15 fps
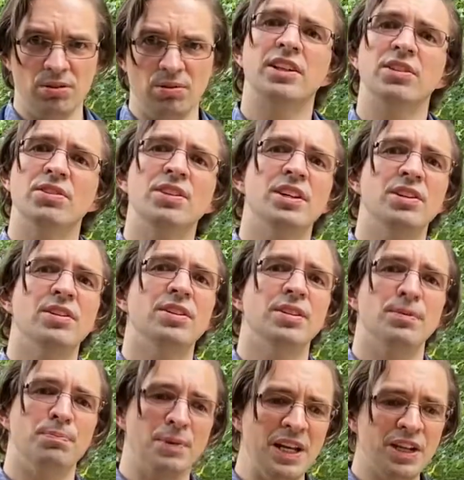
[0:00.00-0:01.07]
You're here to
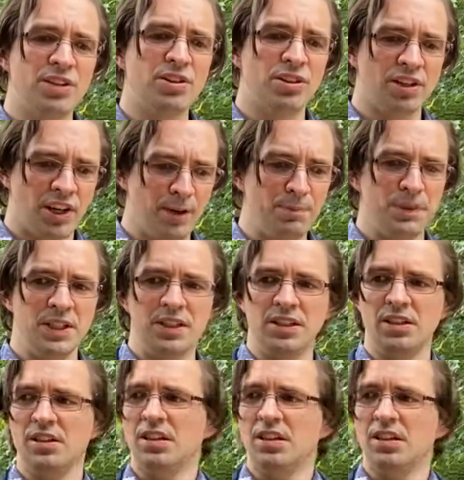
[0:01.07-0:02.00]
make your company